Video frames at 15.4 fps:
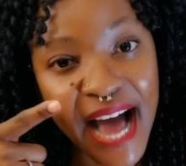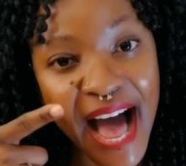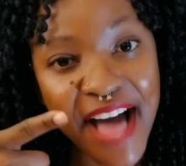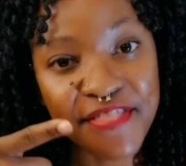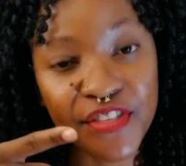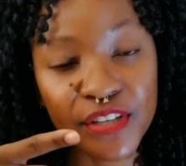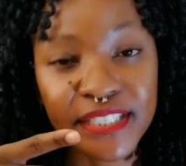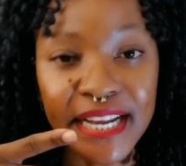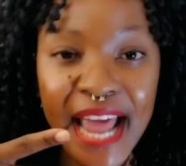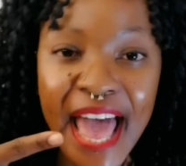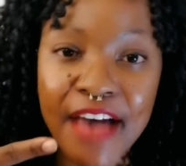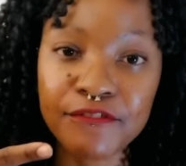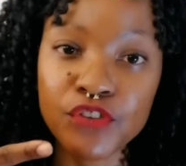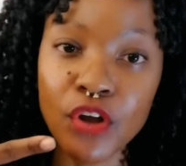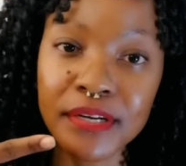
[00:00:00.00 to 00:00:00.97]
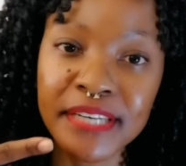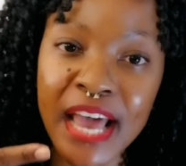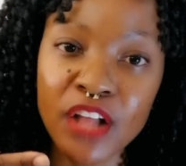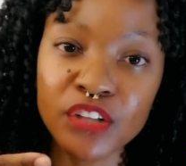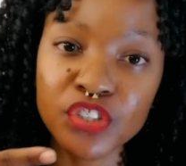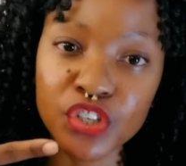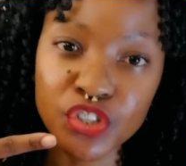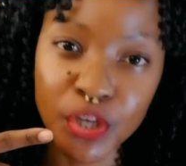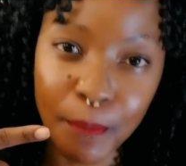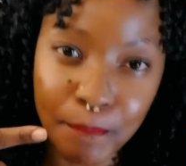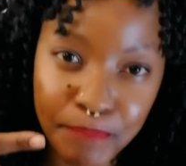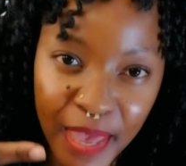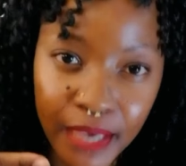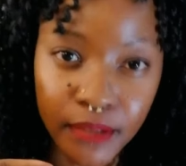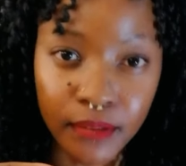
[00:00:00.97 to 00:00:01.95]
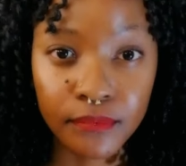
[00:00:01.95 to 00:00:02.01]
others that have not knelt to
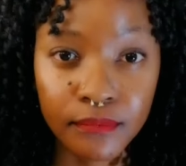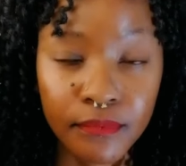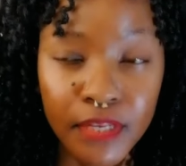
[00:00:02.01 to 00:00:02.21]
Baal.